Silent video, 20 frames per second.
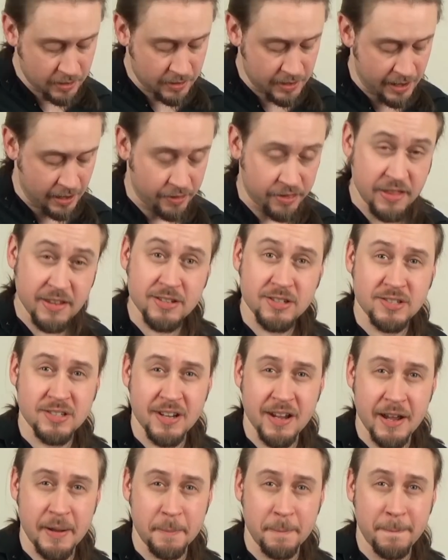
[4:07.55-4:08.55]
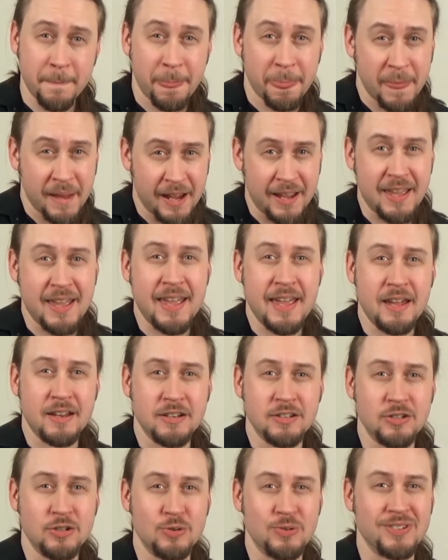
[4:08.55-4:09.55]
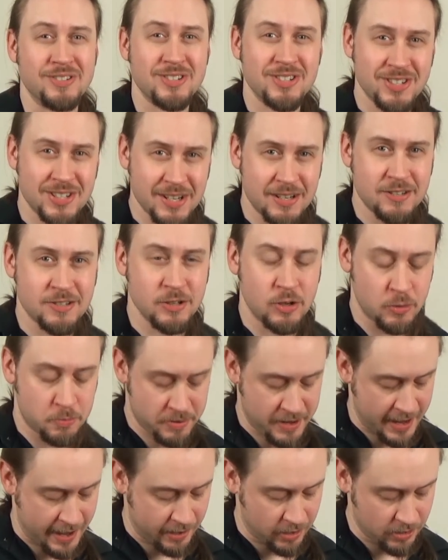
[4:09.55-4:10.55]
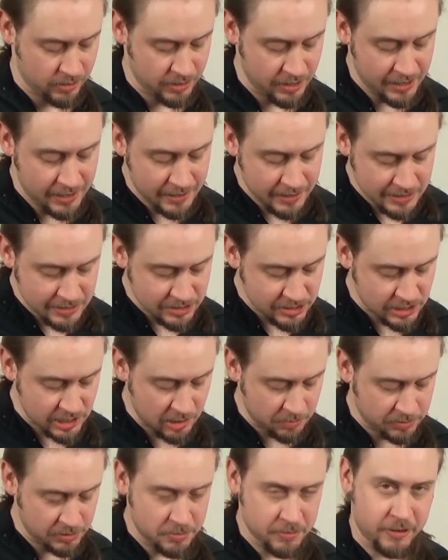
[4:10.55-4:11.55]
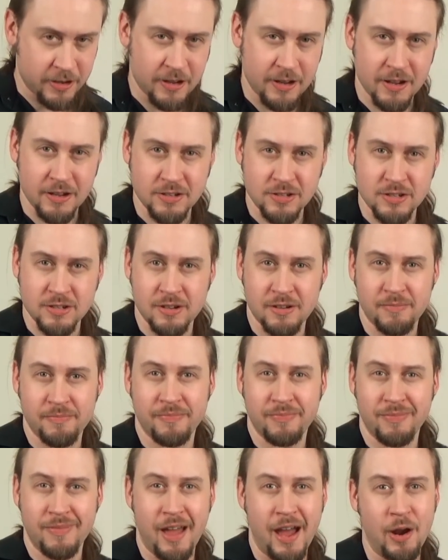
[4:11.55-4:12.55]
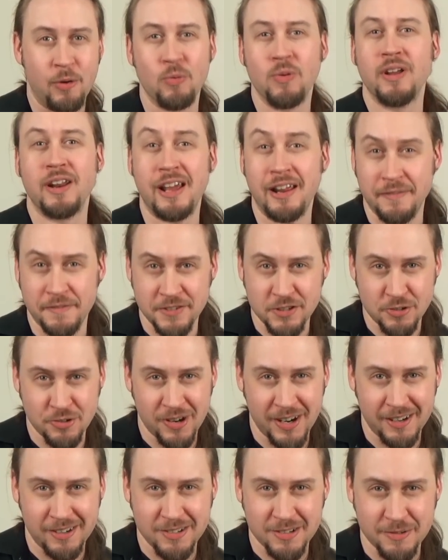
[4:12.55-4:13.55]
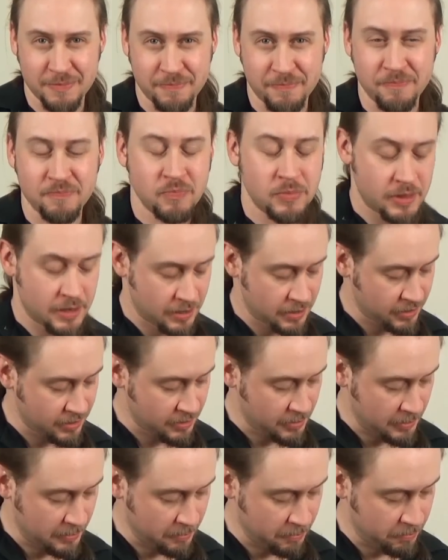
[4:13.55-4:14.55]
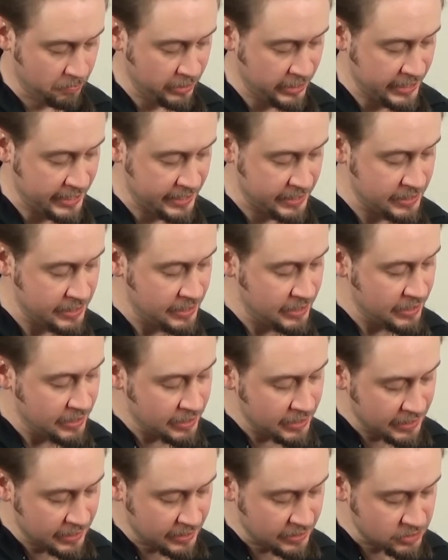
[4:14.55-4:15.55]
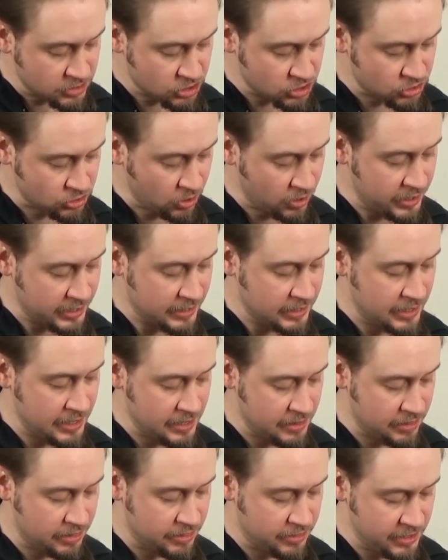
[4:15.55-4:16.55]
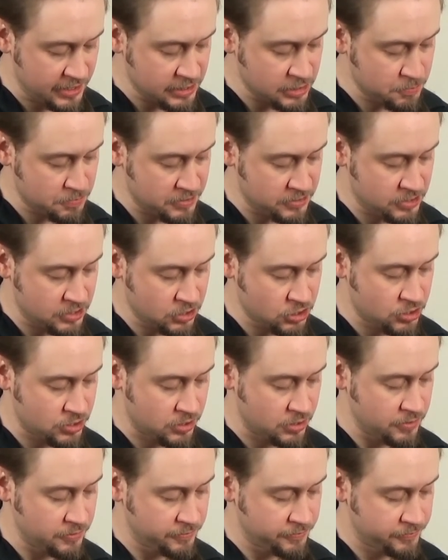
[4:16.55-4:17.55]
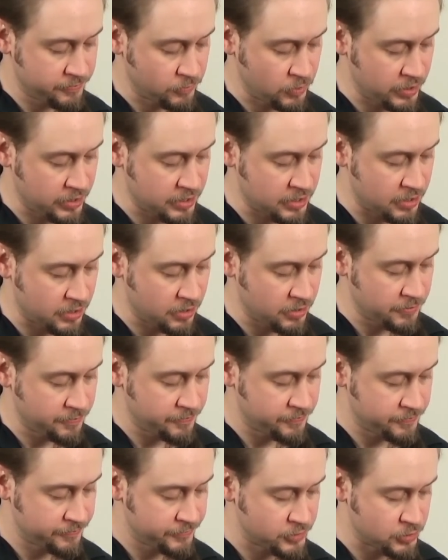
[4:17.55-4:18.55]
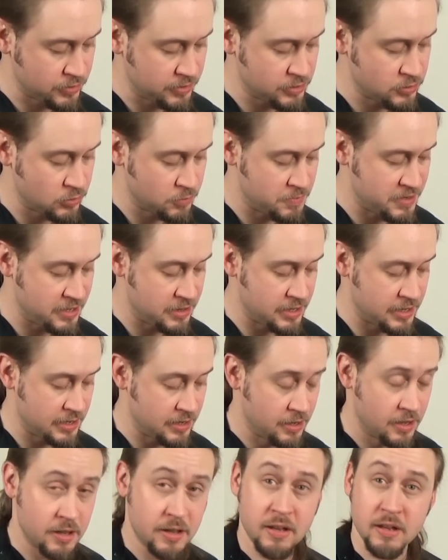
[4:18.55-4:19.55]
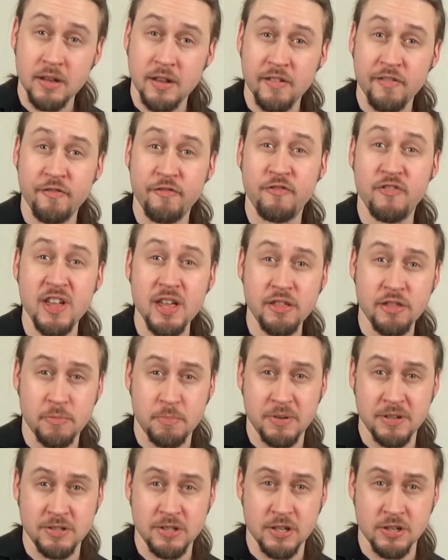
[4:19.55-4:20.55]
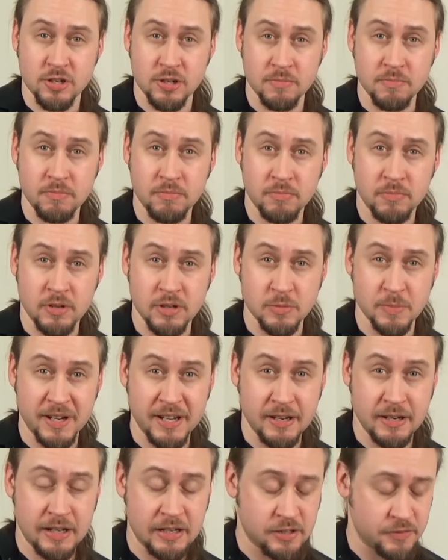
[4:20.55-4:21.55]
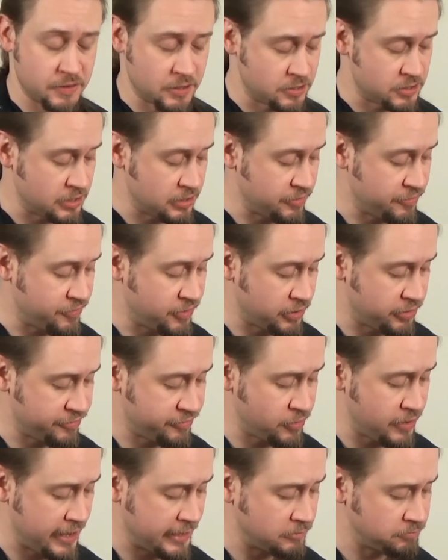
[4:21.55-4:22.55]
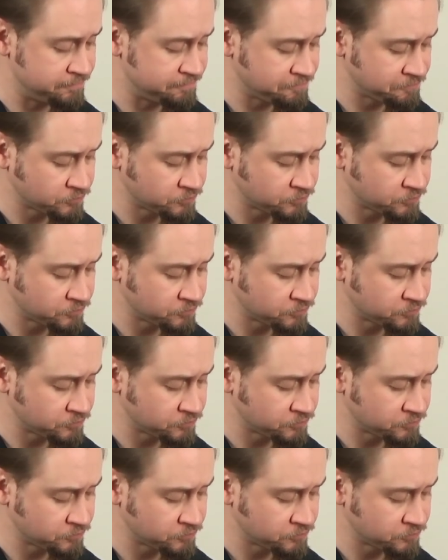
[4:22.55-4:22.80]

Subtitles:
Now this time, I can't do a 6-note pattern simply because I run out of strings. But starting in this position right here, so this would be the 5th position, because my index finger is at the 5th fret.